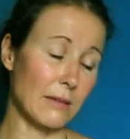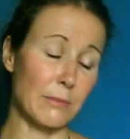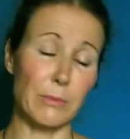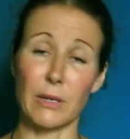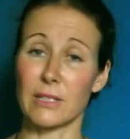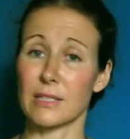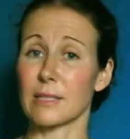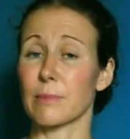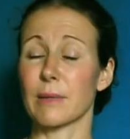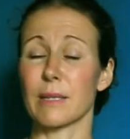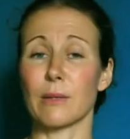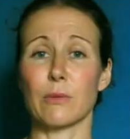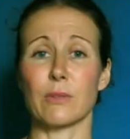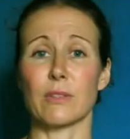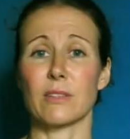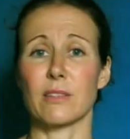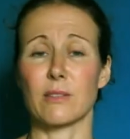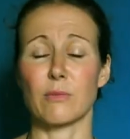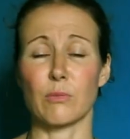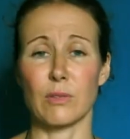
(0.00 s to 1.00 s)
possibly
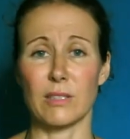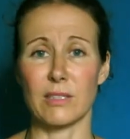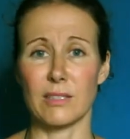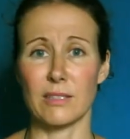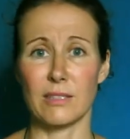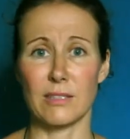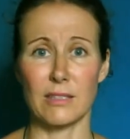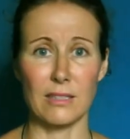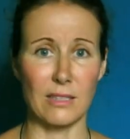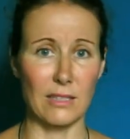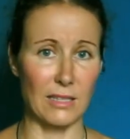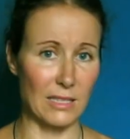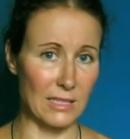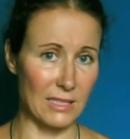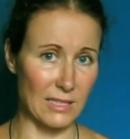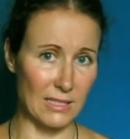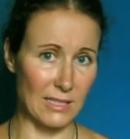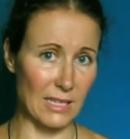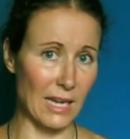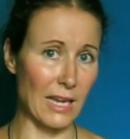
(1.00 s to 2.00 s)
with a
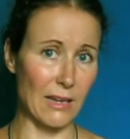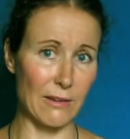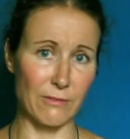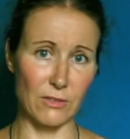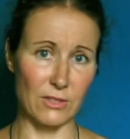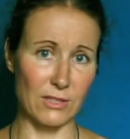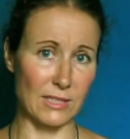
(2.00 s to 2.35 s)
desire for